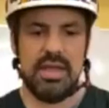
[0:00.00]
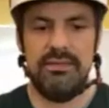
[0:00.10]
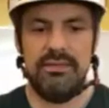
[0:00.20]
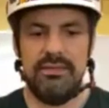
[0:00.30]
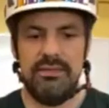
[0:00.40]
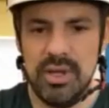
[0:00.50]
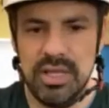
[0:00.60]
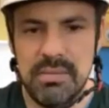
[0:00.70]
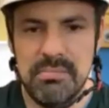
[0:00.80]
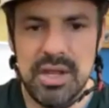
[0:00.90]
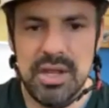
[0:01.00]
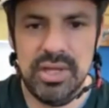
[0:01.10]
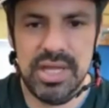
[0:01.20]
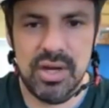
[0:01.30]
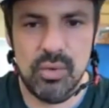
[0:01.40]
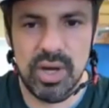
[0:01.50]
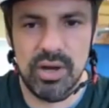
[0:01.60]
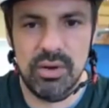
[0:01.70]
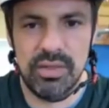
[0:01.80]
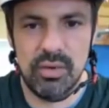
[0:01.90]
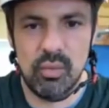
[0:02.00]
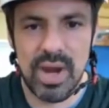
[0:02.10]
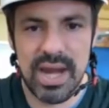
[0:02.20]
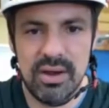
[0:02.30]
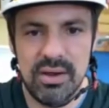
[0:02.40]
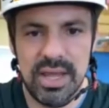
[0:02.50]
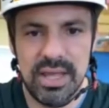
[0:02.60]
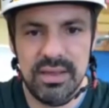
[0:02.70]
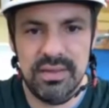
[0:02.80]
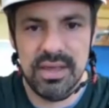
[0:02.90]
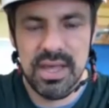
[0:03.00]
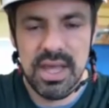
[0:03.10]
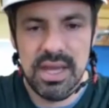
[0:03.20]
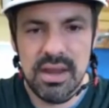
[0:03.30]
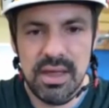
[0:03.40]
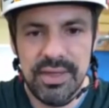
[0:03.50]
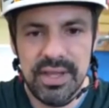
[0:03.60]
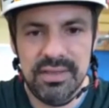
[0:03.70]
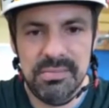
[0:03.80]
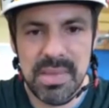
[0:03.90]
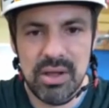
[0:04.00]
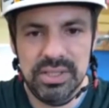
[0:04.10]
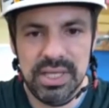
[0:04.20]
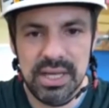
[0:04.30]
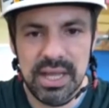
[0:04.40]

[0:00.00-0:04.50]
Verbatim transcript: if you look in the middle here where the wear is, nothing is melted.